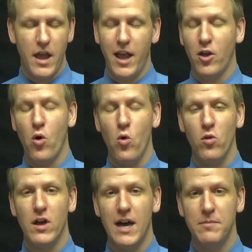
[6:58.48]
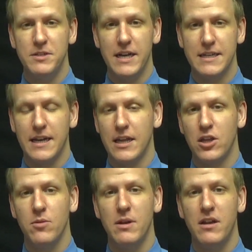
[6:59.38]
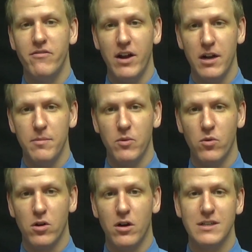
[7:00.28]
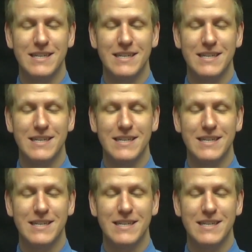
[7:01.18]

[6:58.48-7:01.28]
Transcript: A cold object in a humid environment will cause